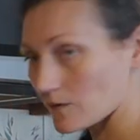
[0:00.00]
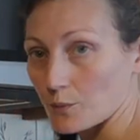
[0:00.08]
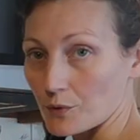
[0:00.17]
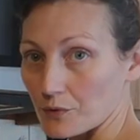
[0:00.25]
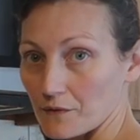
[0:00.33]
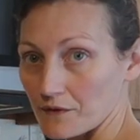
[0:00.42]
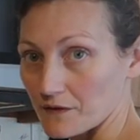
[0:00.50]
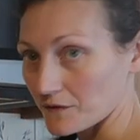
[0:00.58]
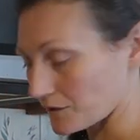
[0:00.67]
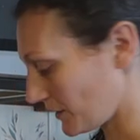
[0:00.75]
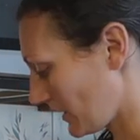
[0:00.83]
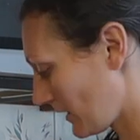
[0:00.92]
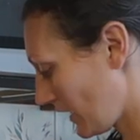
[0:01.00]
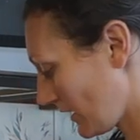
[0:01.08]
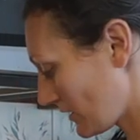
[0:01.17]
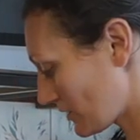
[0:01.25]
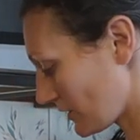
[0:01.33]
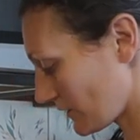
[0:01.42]
expert on this or anything,
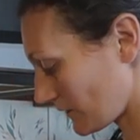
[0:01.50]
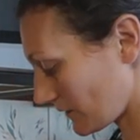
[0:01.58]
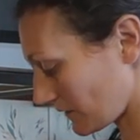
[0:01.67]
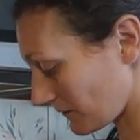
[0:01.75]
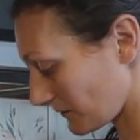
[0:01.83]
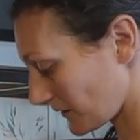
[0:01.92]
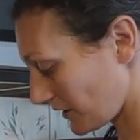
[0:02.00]
it's just,